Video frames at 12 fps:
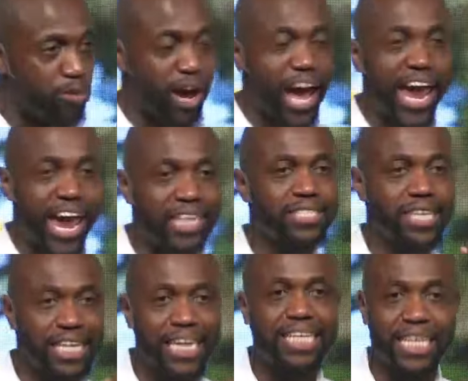I actually
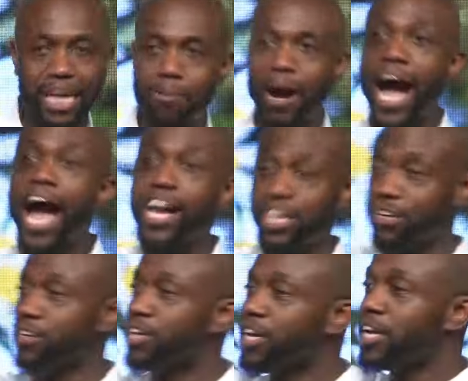ended up higher
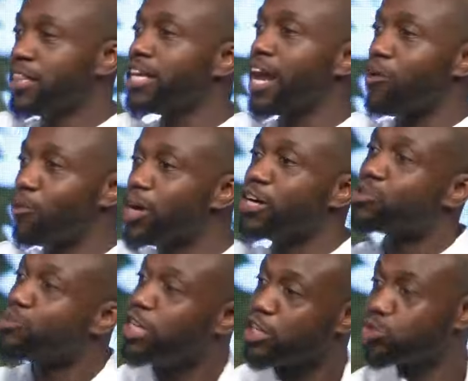than I was
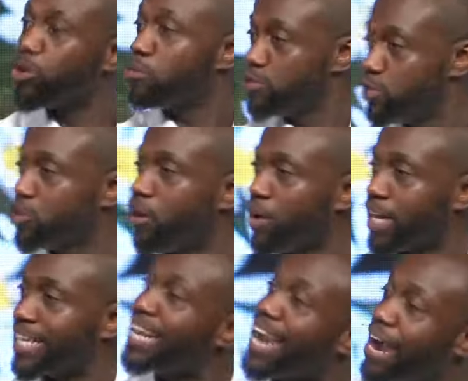when the trouble started.
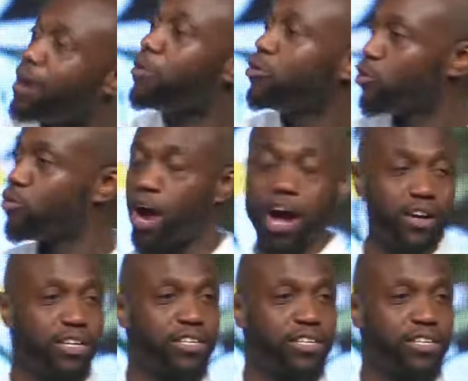Now I'm on a rock.